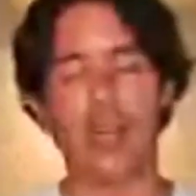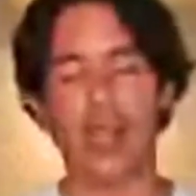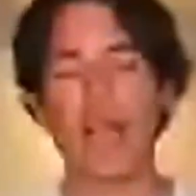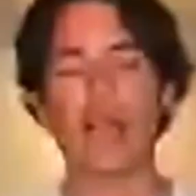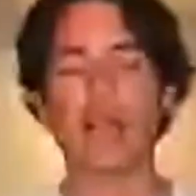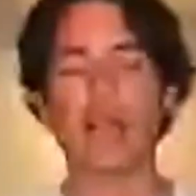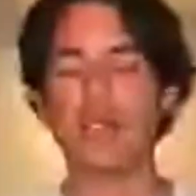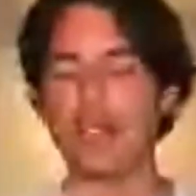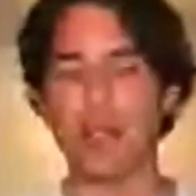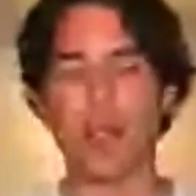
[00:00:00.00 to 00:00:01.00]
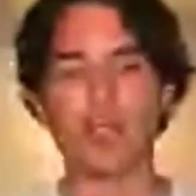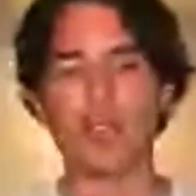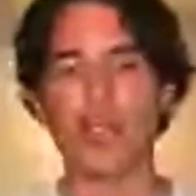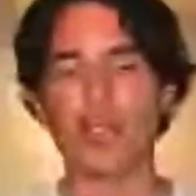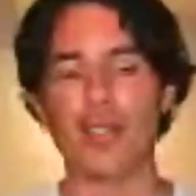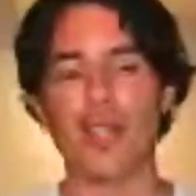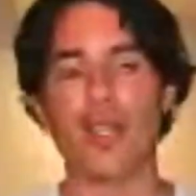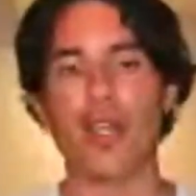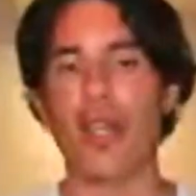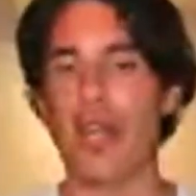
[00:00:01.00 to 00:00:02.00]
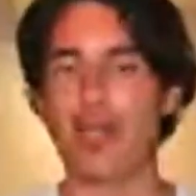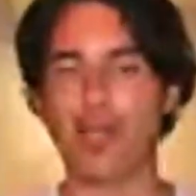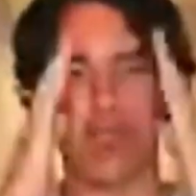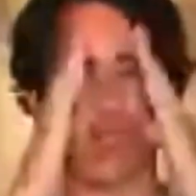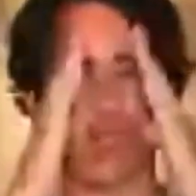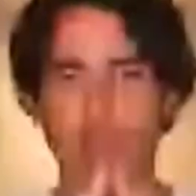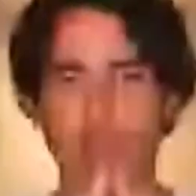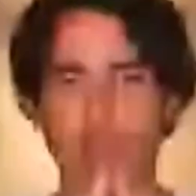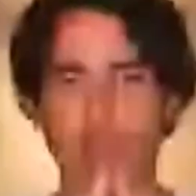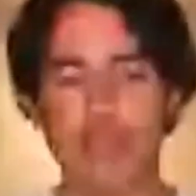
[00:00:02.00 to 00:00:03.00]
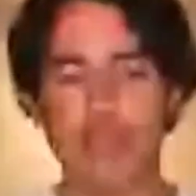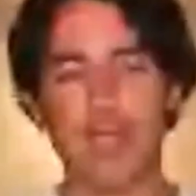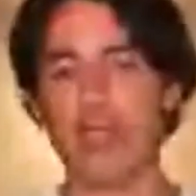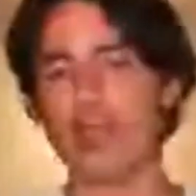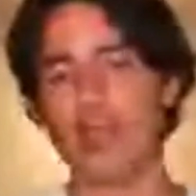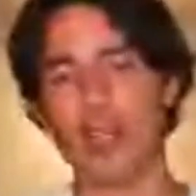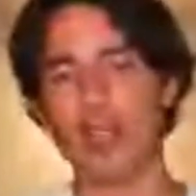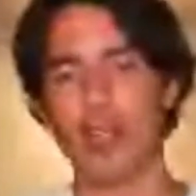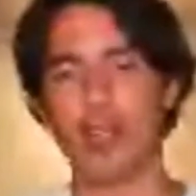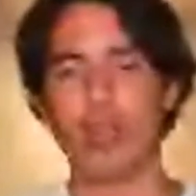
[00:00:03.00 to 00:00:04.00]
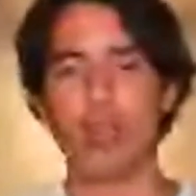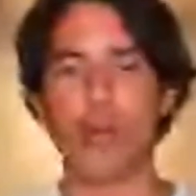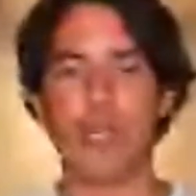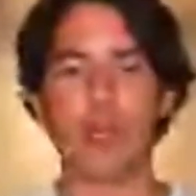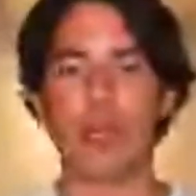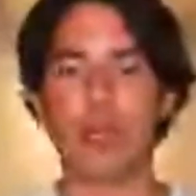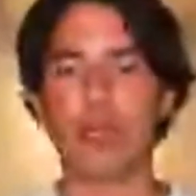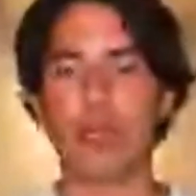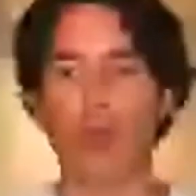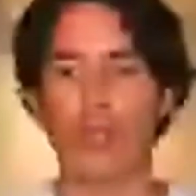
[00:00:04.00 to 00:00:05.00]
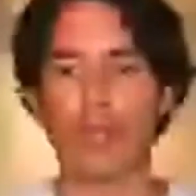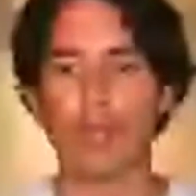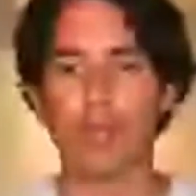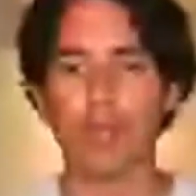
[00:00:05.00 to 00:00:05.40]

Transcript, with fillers: the alignments, the mantras, and that's it. And then we keep moving.